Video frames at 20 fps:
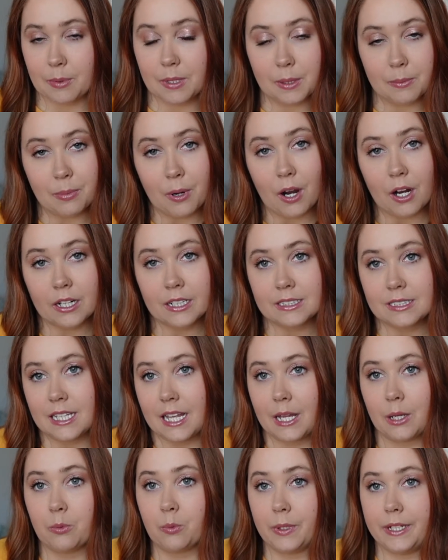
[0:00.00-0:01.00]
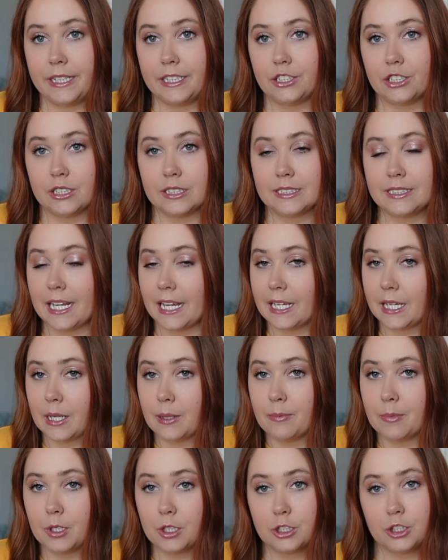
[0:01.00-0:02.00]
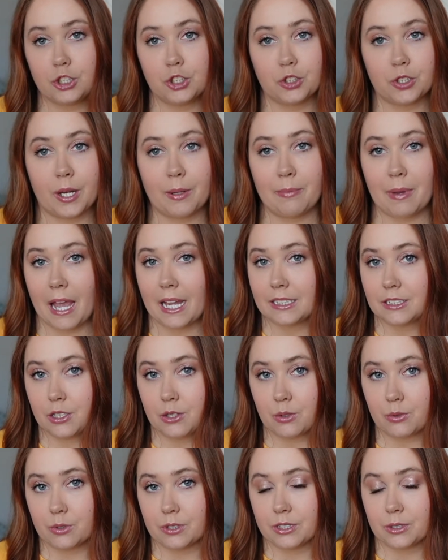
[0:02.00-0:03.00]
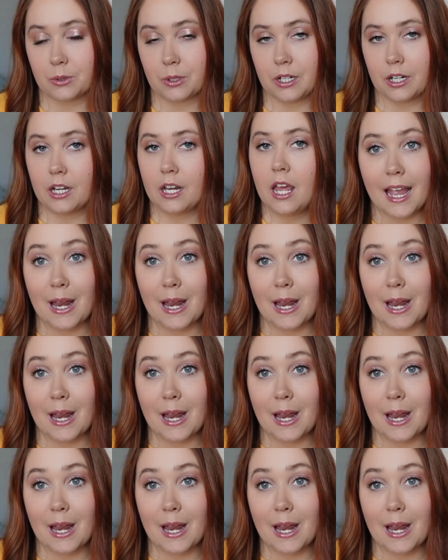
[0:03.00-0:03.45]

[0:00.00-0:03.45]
in the parks and we just take him straight back to the resort